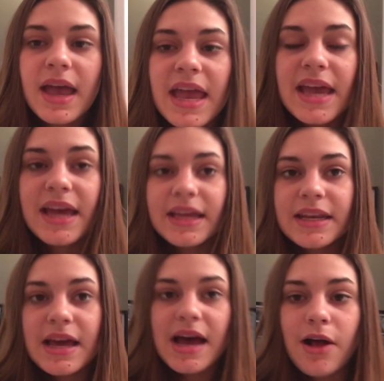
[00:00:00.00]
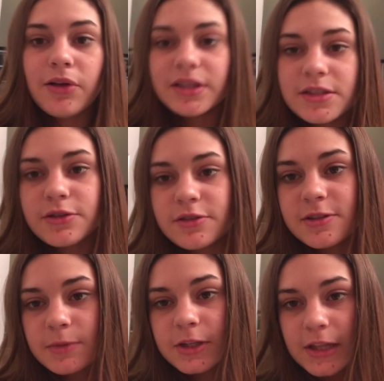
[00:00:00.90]
And I'll insert
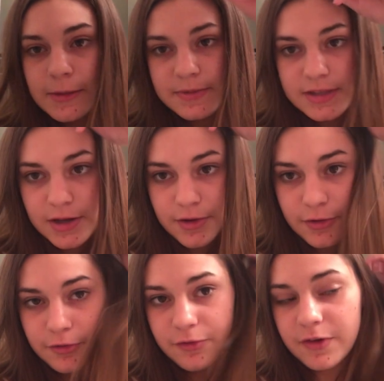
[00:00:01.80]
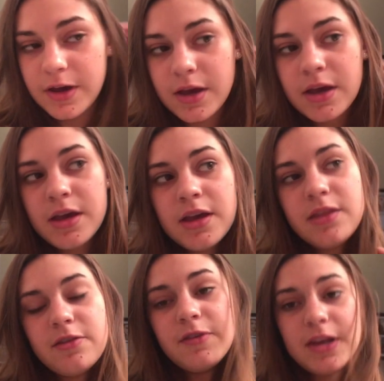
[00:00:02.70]
some clips of
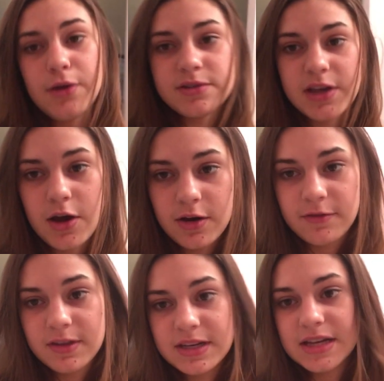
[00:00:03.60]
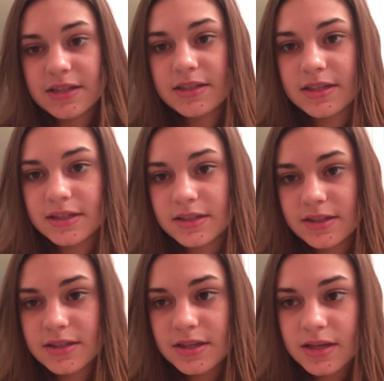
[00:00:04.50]
the videos I got of the
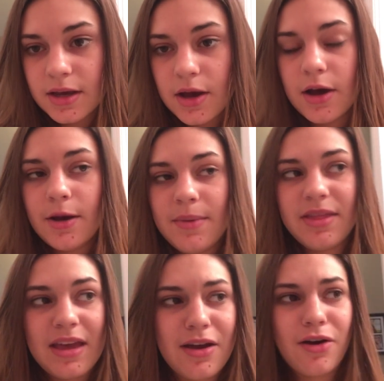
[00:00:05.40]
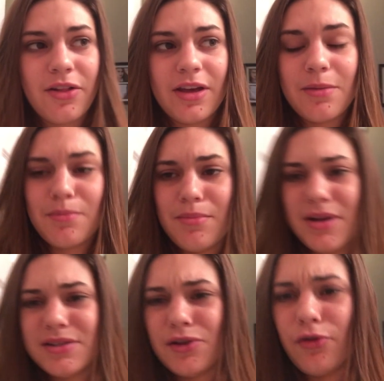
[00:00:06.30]
dances. I think I got like my
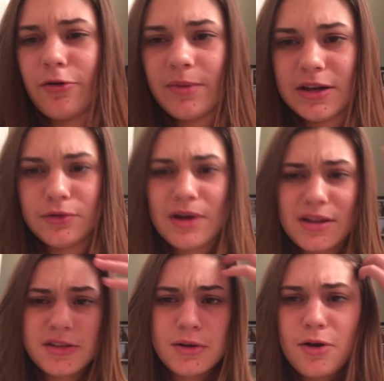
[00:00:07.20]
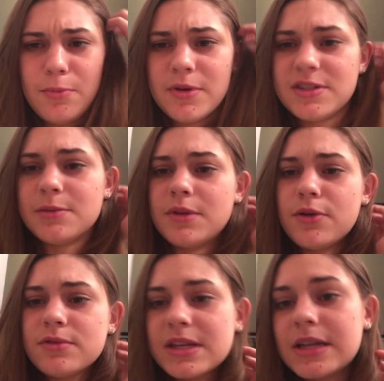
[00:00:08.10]
solo and my duet, so I'll put some of
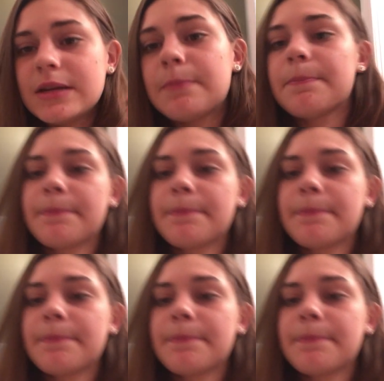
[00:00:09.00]
those in.